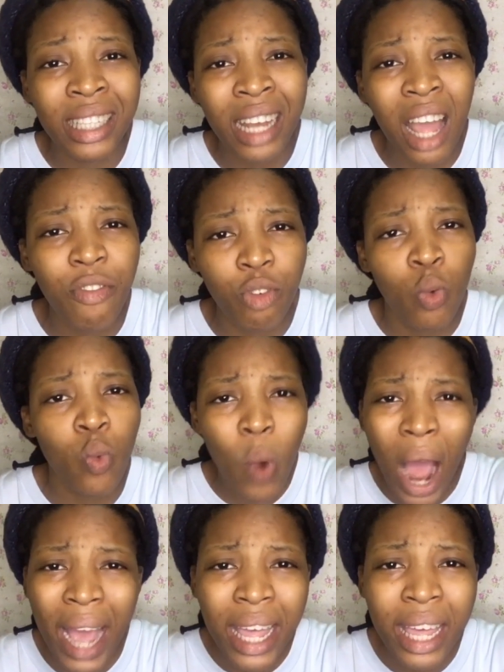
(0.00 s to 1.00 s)
level.
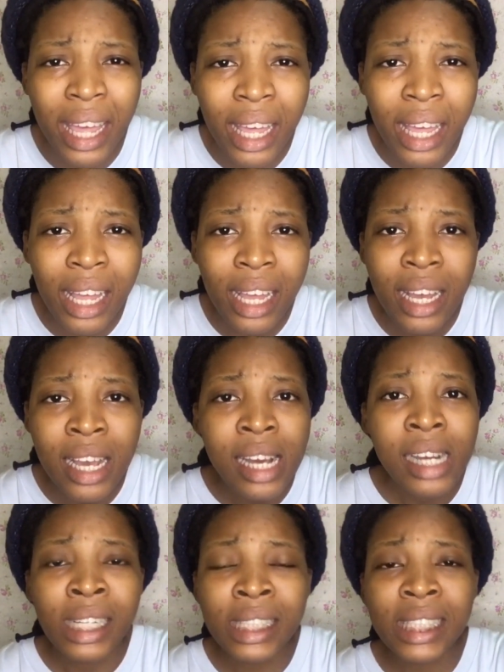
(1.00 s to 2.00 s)
Why?
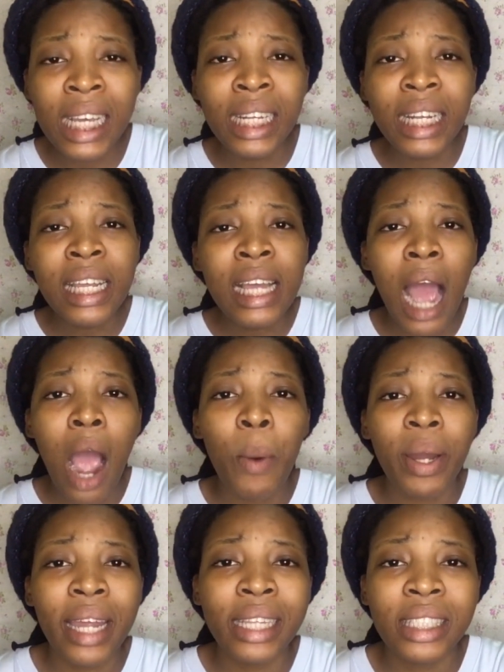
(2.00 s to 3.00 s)
Recently,
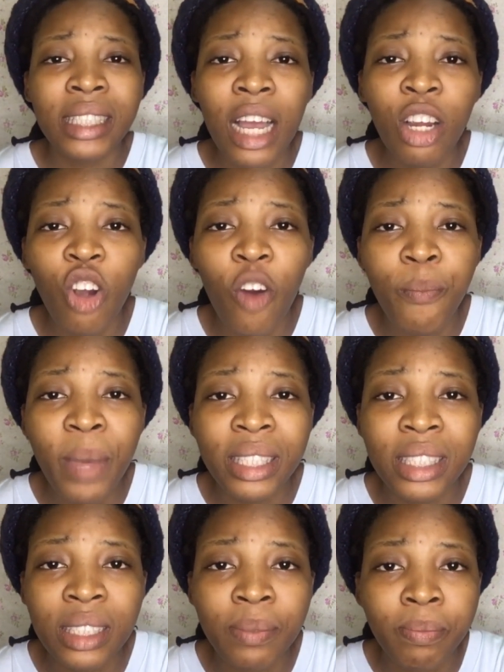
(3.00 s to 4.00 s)
our Nigerian
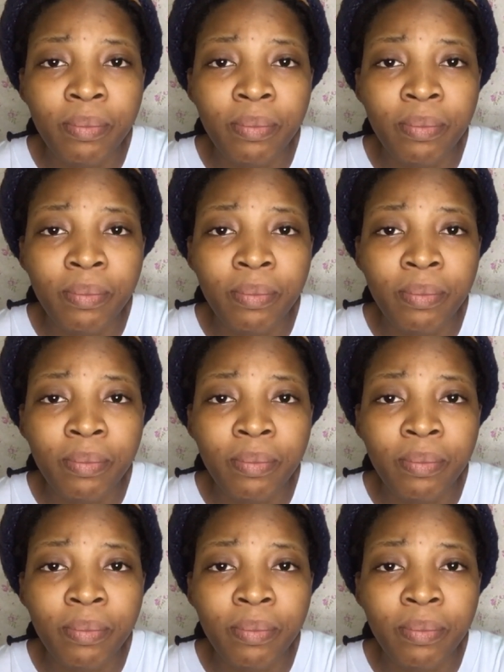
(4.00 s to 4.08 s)
government